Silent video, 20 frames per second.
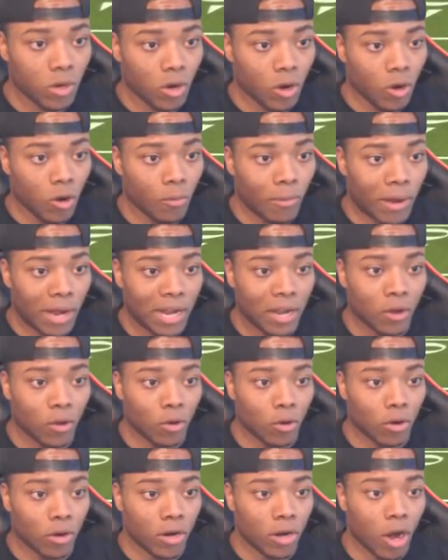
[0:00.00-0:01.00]
Oh my
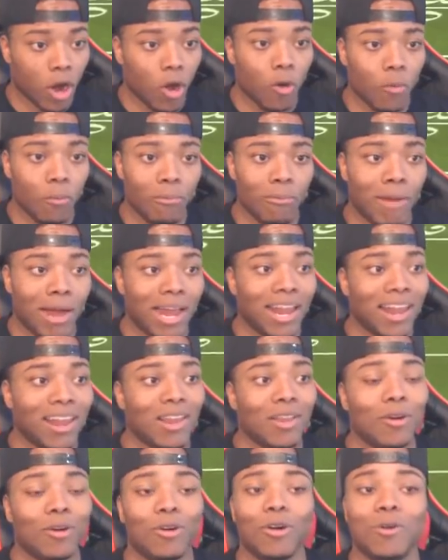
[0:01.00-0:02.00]
lord. Oh my
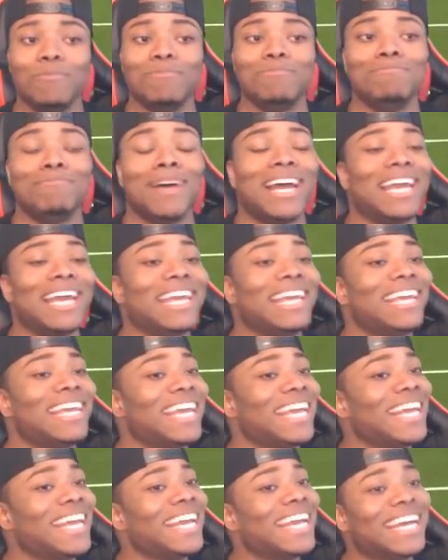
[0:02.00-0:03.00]
lord. Oh my
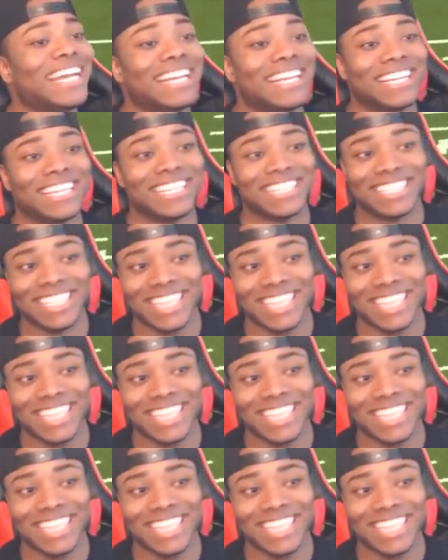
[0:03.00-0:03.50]
goodness.